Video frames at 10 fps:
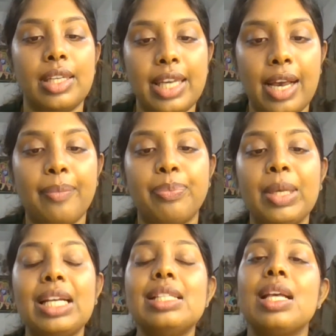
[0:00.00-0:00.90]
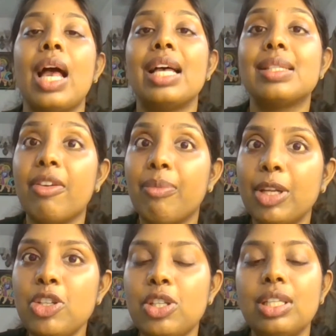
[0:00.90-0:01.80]
Yeah, because as they've
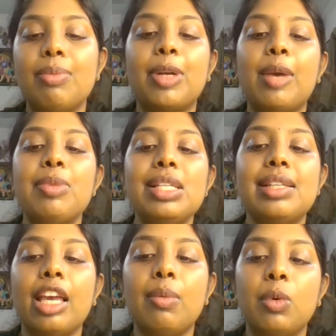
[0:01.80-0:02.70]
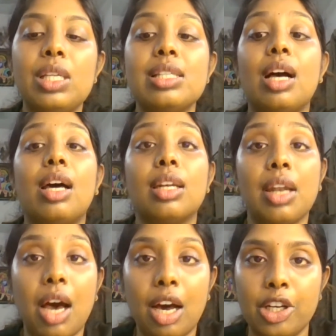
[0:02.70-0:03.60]
mentioned, the primary second molars are
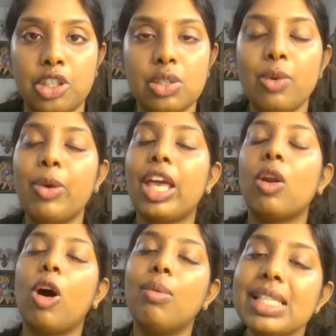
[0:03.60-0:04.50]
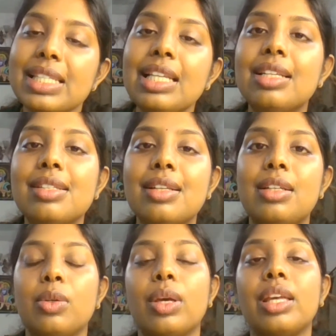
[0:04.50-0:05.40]
large. So we can obviously disk
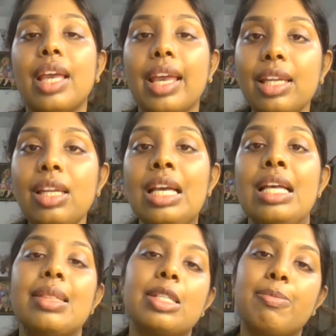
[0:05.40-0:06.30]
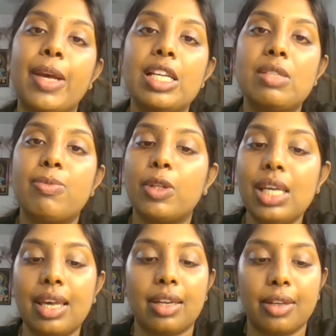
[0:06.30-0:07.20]
it to gain the space for the
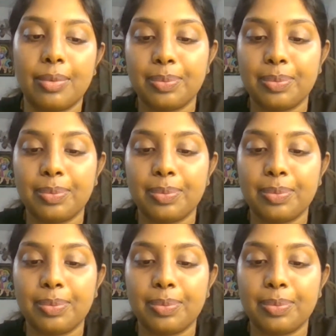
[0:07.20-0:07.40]
canine.